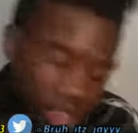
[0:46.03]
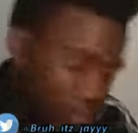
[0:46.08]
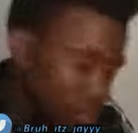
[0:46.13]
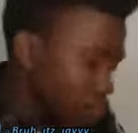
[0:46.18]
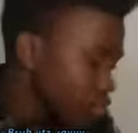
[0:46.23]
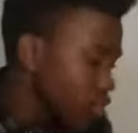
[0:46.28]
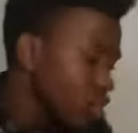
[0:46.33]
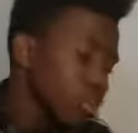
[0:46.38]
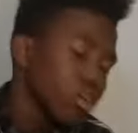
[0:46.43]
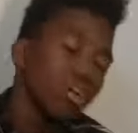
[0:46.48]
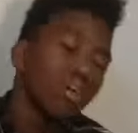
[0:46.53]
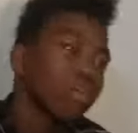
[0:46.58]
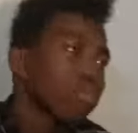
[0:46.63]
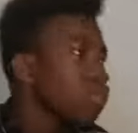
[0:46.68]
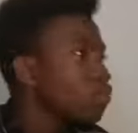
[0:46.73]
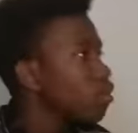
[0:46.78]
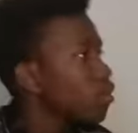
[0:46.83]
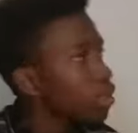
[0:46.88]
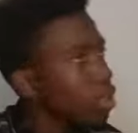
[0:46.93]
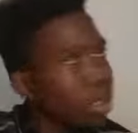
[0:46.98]
ever video.
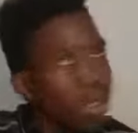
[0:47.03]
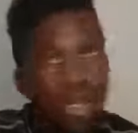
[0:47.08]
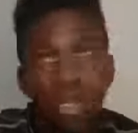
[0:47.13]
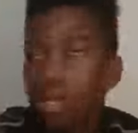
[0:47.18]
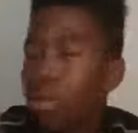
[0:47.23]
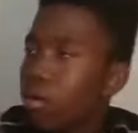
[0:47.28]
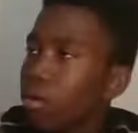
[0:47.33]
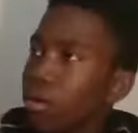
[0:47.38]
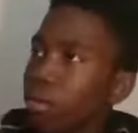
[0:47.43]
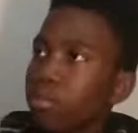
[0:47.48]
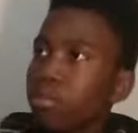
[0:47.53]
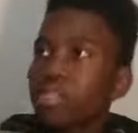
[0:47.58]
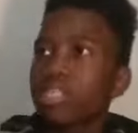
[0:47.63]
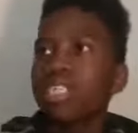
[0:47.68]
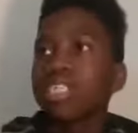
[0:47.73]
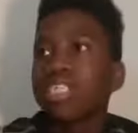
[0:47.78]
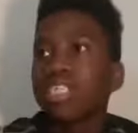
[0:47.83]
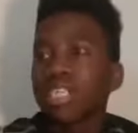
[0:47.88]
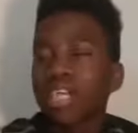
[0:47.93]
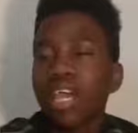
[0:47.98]
It was
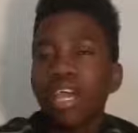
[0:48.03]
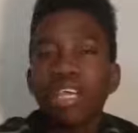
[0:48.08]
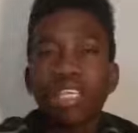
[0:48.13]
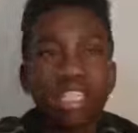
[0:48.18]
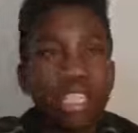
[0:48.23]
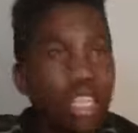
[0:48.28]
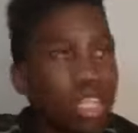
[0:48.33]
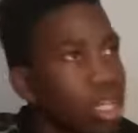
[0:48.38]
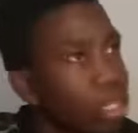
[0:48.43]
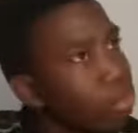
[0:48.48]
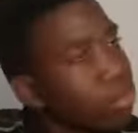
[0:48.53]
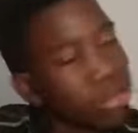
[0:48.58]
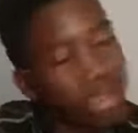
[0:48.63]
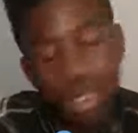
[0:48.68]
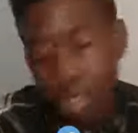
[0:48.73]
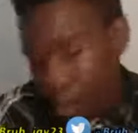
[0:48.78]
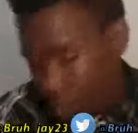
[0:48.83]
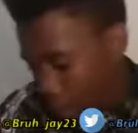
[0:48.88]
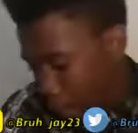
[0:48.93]
just in Asia clips.